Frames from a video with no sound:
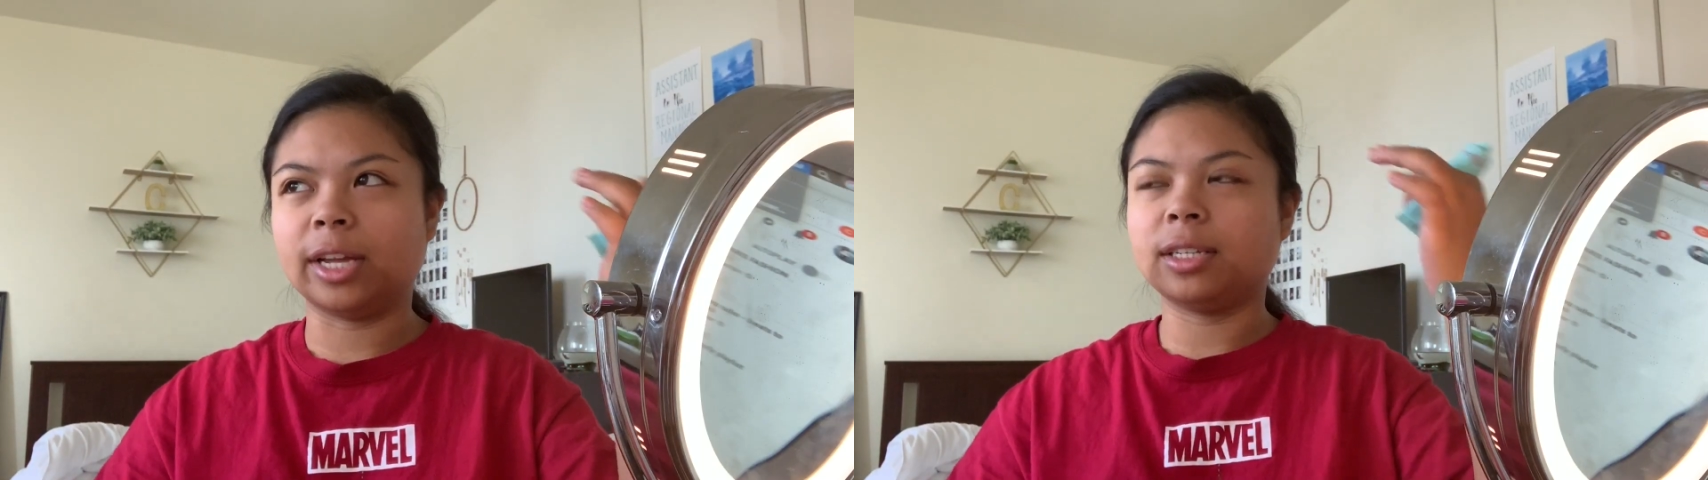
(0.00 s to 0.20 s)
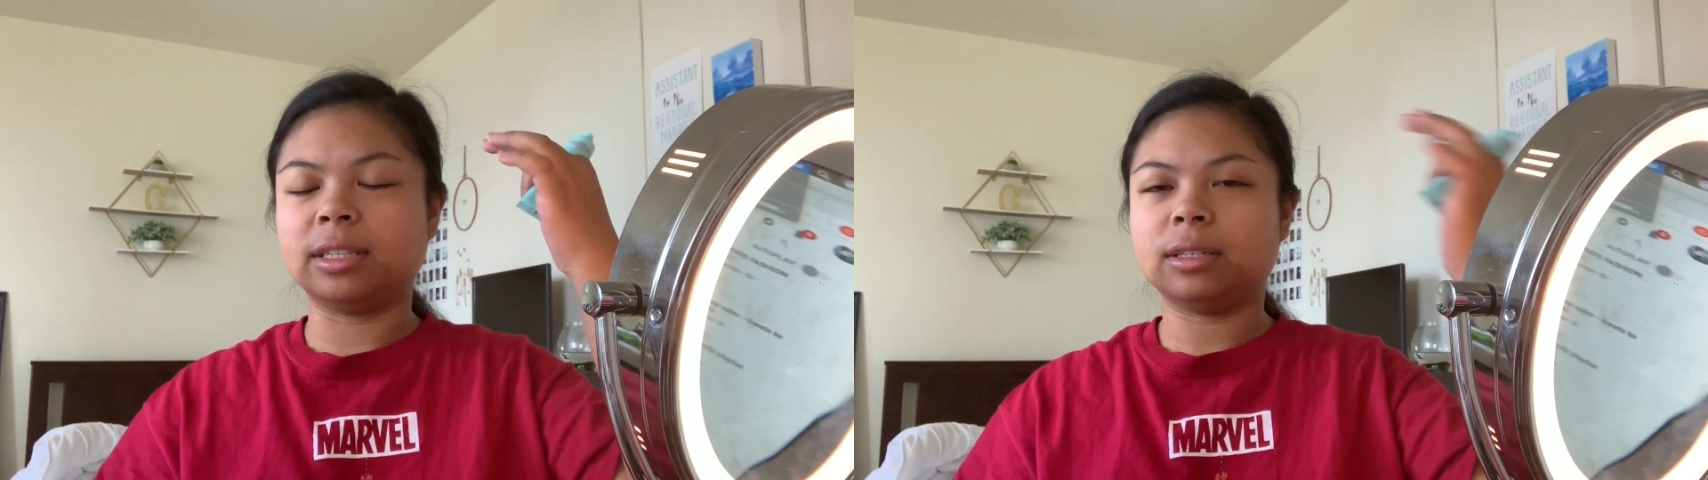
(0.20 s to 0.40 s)

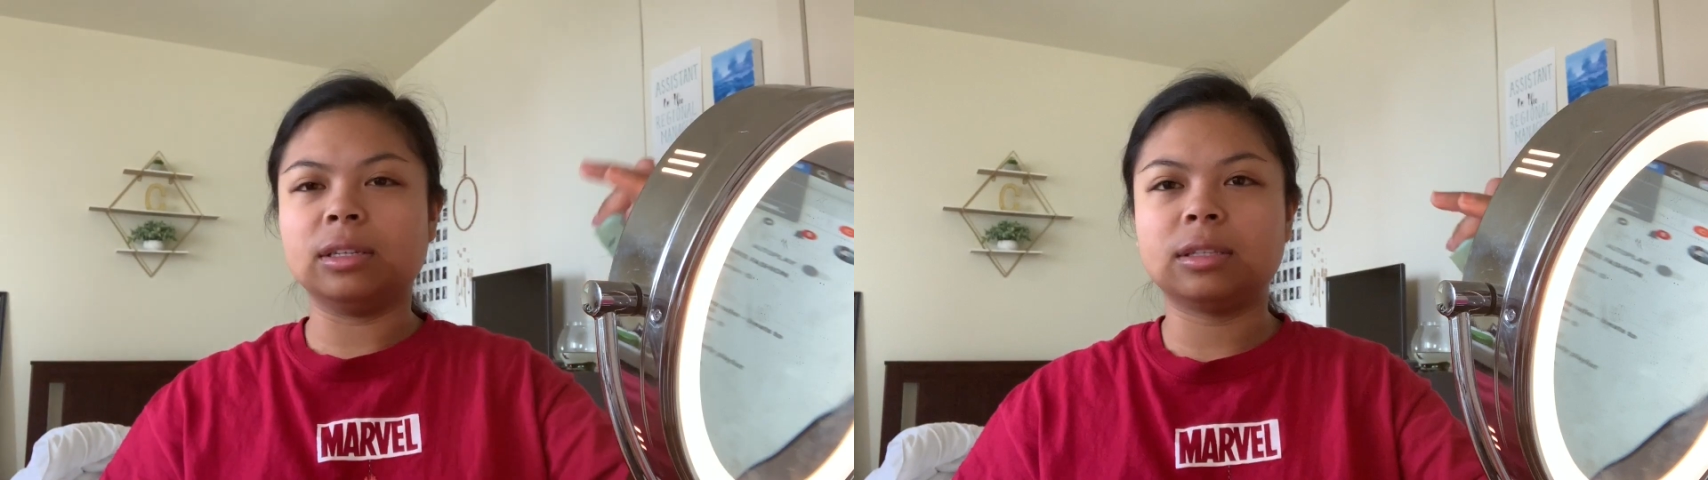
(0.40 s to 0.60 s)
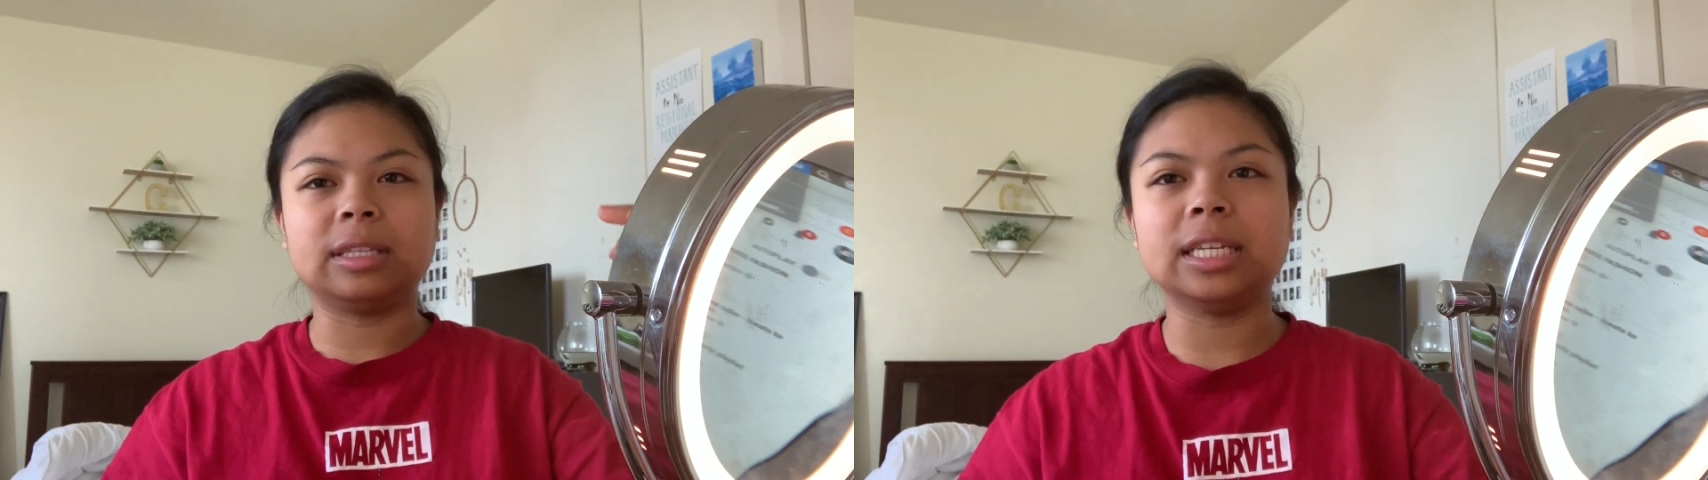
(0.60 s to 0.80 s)
like
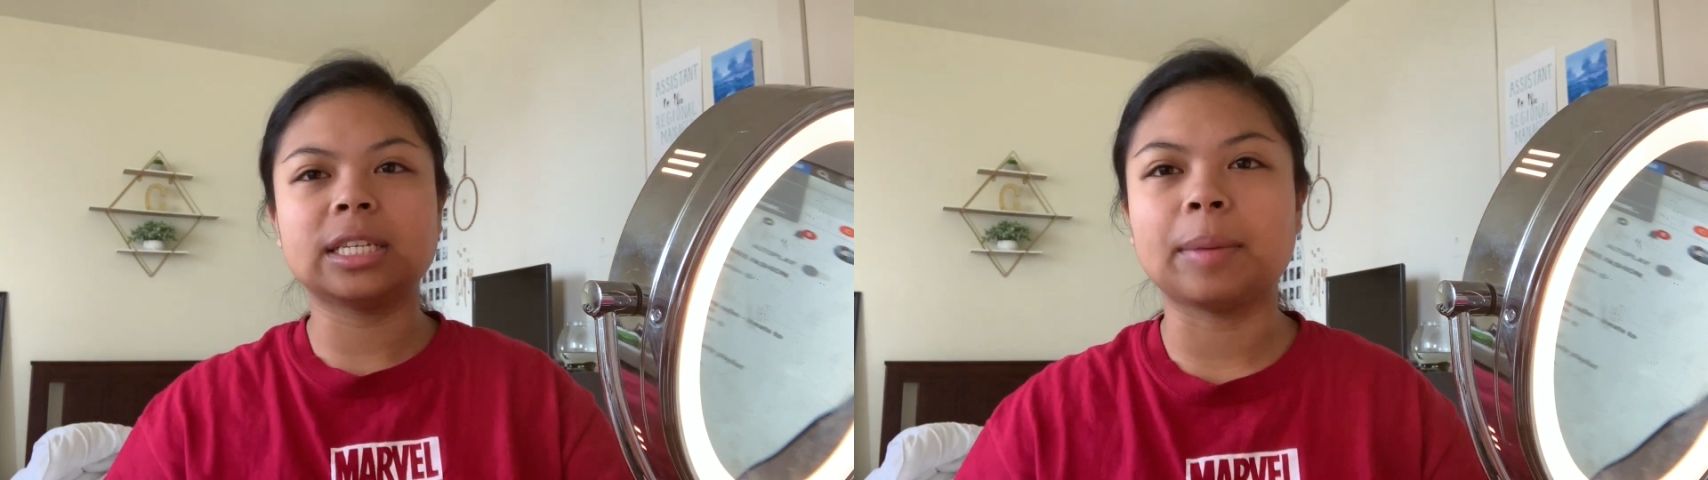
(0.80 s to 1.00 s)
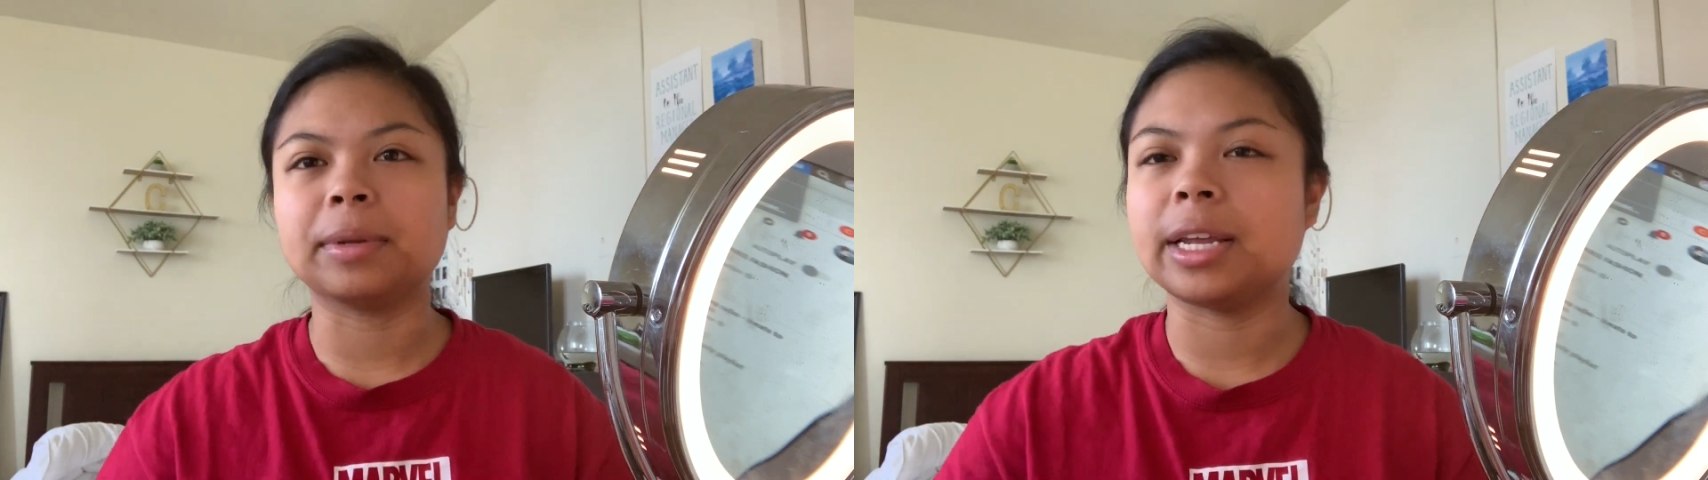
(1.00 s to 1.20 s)
these
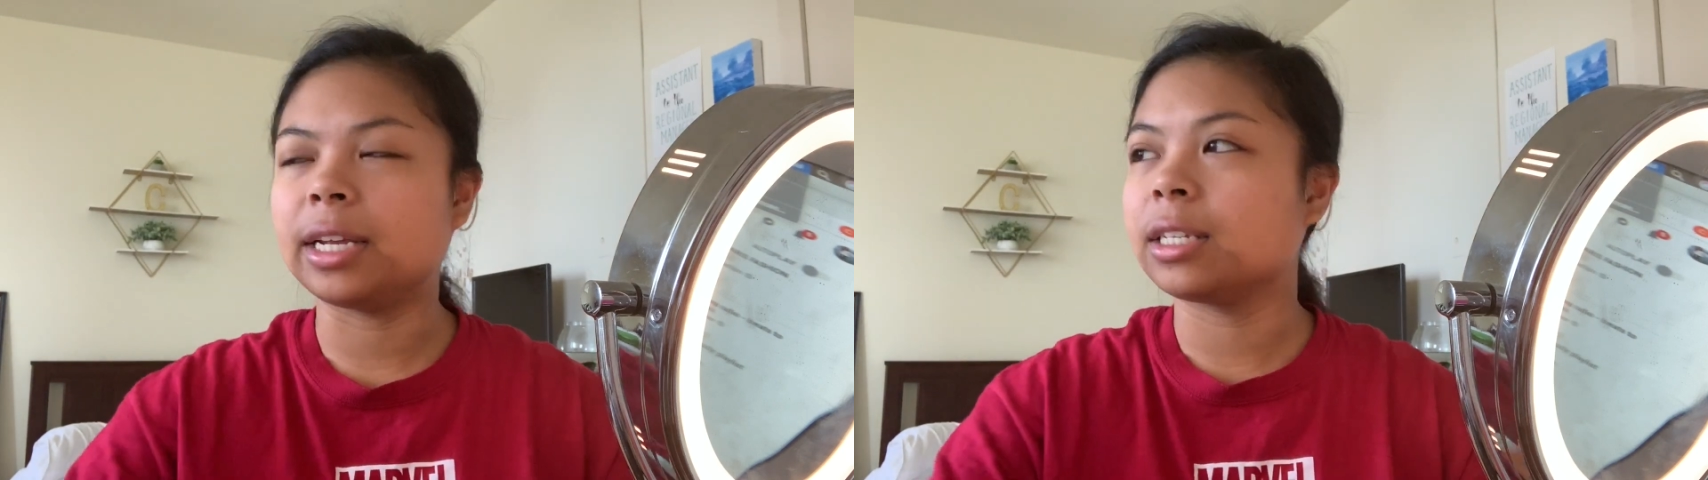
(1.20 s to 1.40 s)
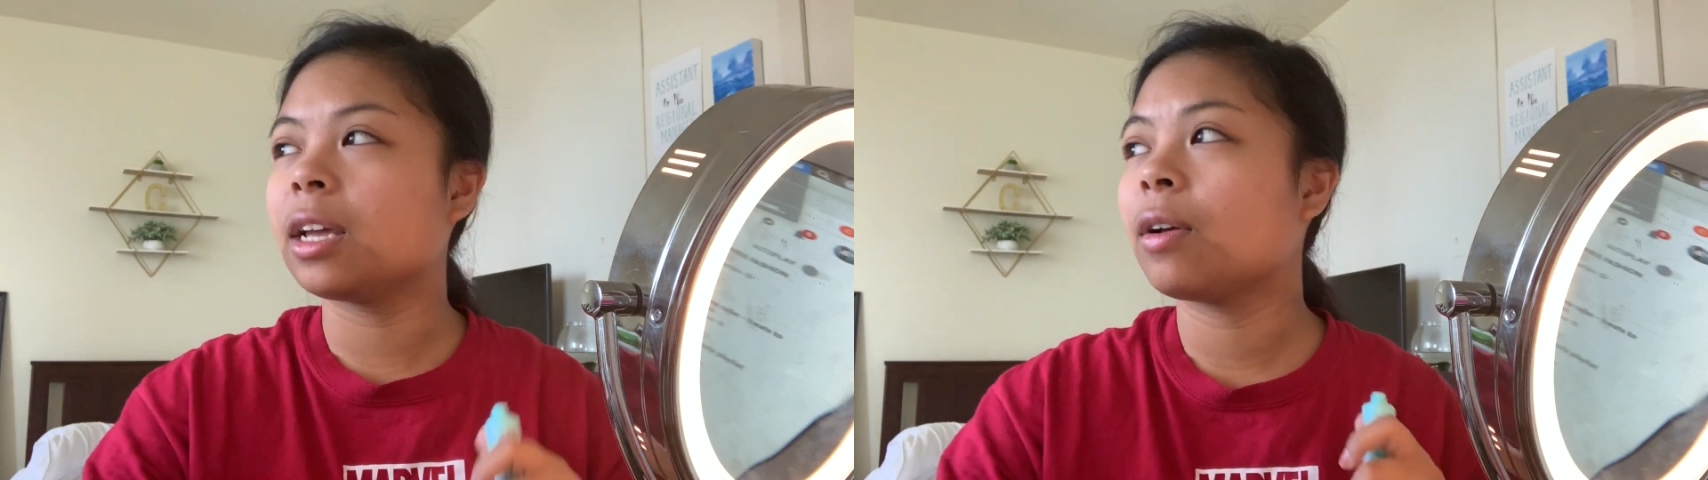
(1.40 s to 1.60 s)
type of
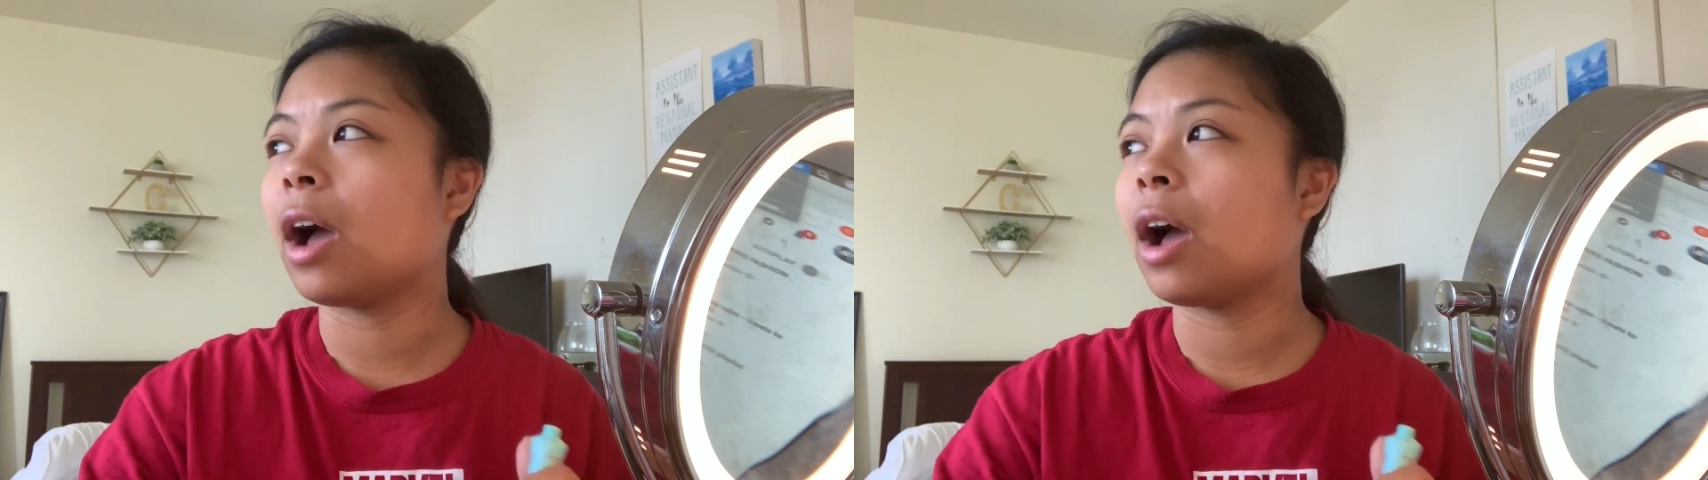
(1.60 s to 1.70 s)
days.